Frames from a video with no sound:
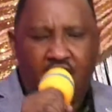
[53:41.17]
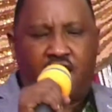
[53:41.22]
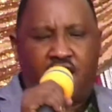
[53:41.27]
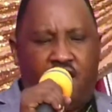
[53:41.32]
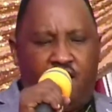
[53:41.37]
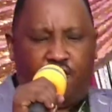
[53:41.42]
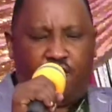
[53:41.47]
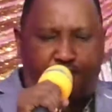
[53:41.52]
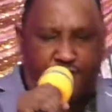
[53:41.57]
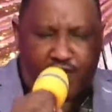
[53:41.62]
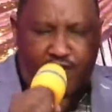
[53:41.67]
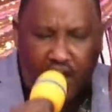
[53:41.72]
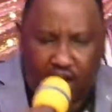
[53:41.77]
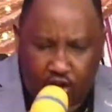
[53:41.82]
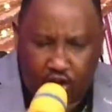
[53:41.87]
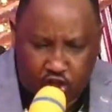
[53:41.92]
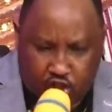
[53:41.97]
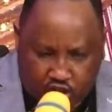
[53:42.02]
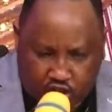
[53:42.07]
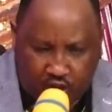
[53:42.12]
in
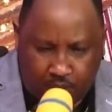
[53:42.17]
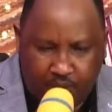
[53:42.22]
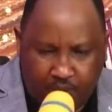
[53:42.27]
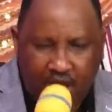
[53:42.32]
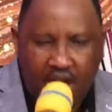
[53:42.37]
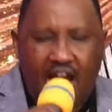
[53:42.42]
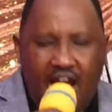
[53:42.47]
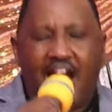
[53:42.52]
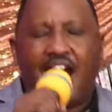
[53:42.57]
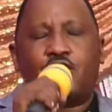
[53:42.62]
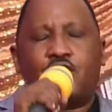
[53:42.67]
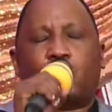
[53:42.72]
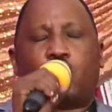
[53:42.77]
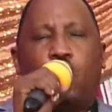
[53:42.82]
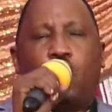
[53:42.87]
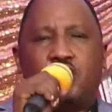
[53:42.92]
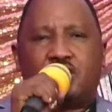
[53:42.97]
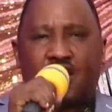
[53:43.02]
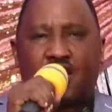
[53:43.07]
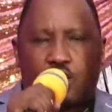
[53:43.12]
fellowship and
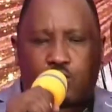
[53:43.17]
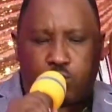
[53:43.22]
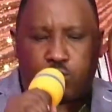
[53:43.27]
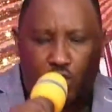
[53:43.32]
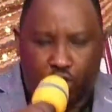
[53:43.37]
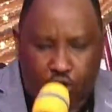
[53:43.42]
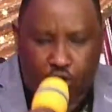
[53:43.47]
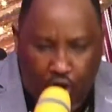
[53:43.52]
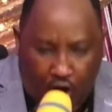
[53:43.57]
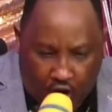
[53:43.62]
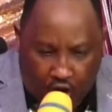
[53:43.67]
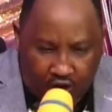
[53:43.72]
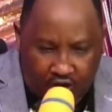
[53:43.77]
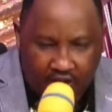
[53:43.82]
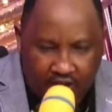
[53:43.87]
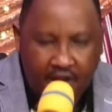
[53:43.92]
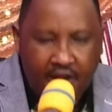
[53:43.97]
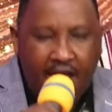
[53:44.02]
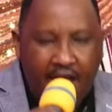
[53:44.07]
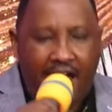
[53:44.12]
contact with God,
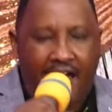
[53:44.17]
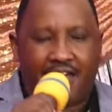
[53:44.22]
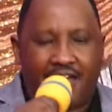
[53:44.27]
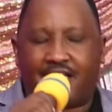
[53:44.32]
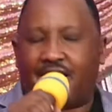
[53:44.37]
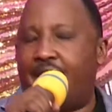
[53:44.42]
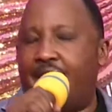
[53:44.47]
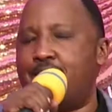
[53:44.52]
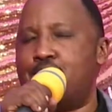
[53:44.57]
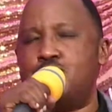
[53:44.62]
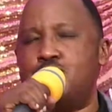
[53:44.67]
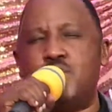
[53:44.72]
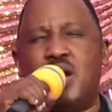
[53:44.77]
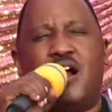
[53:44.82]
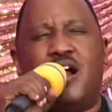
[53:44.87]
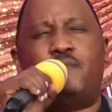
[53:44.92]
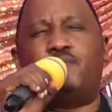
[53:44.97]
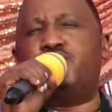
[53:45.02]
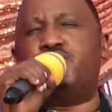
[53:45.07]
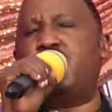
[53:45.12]
I
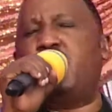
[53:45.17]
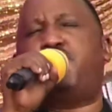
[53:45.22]
command